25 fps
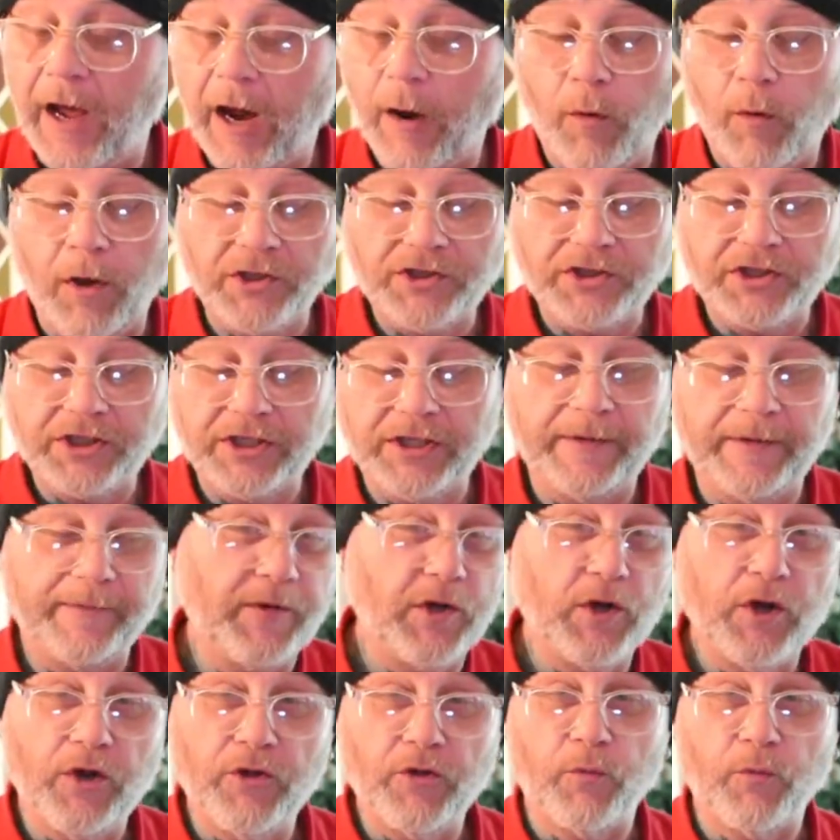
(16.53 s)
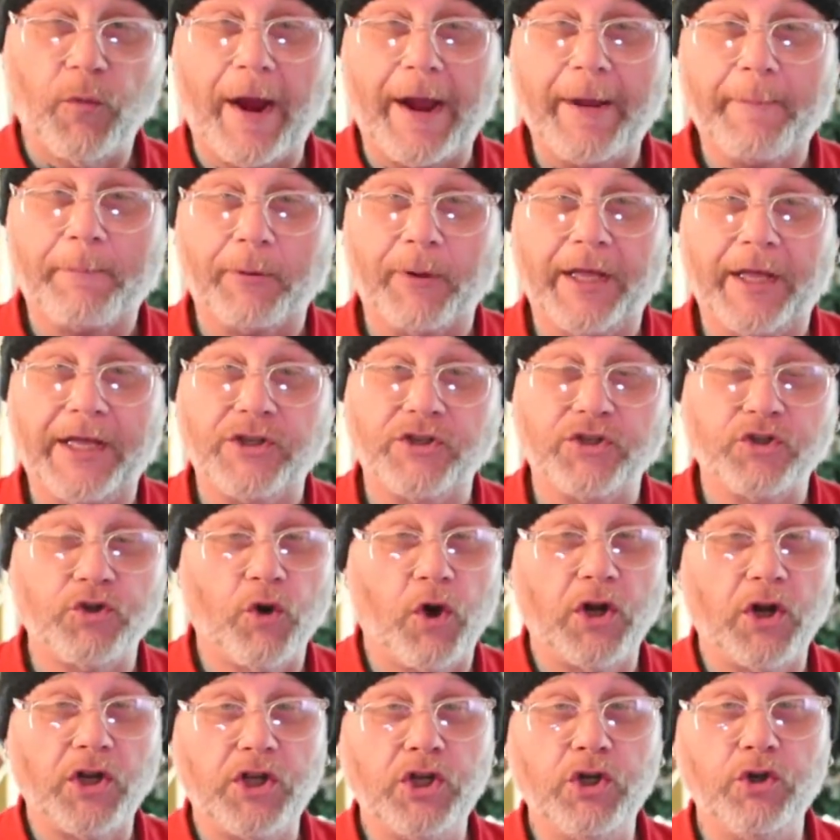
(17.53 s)
You're in the right place.
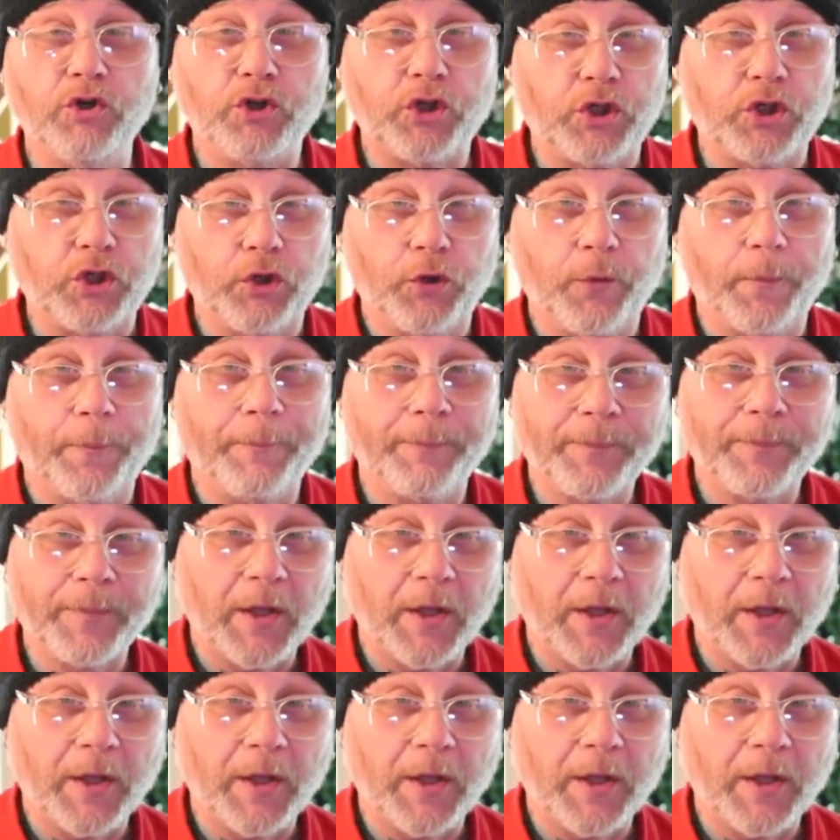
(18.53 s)
You're on YouTube.